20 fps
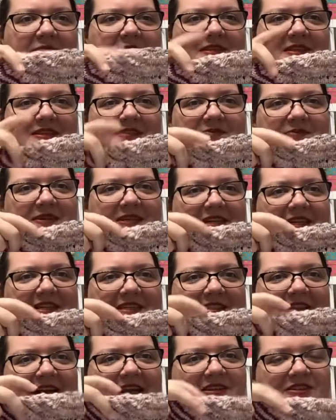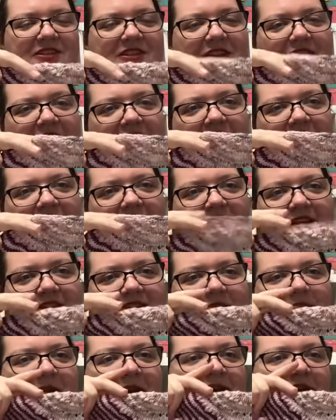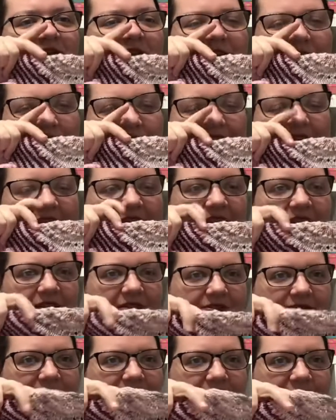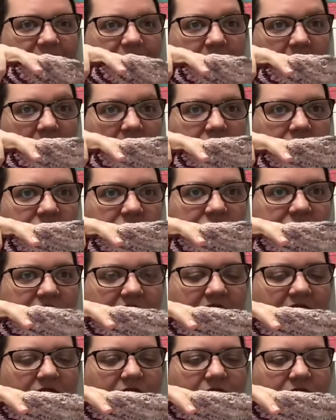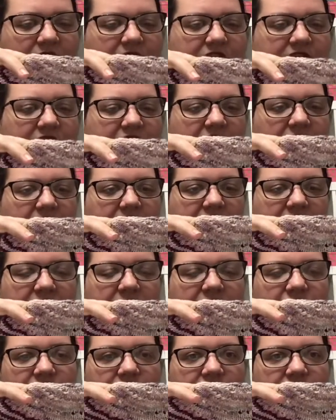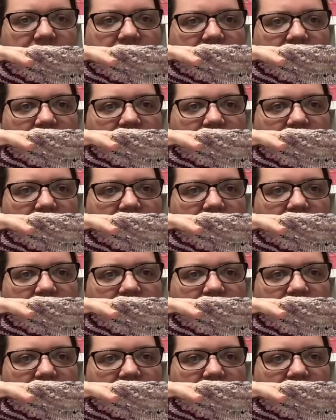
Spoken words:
This one is actually the color that's apparently going to get used the most, according to yardage.